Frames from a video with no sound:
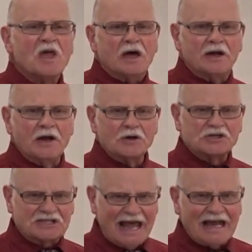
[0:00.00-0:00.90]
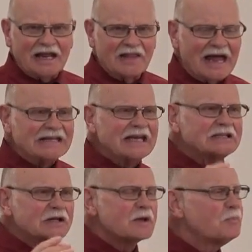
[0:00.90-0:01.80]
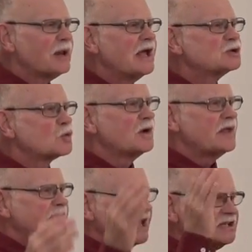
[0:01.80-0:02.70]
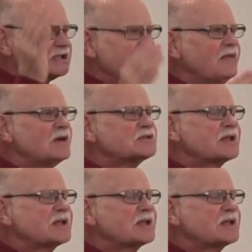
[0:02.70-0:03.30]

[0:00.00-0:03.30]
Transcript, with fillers: and understanding that get to the place where that they see this